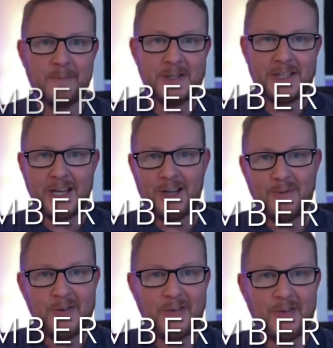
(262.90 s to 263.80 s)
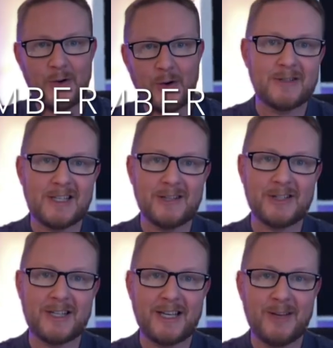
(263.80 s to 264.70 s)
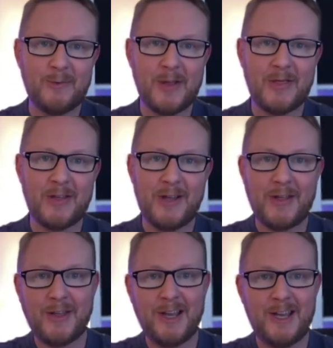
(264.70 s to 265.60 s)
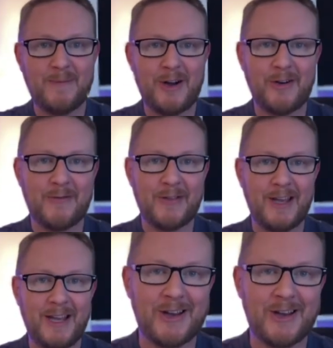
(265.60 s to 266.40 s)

Mistake number four, still sticking with the theme of the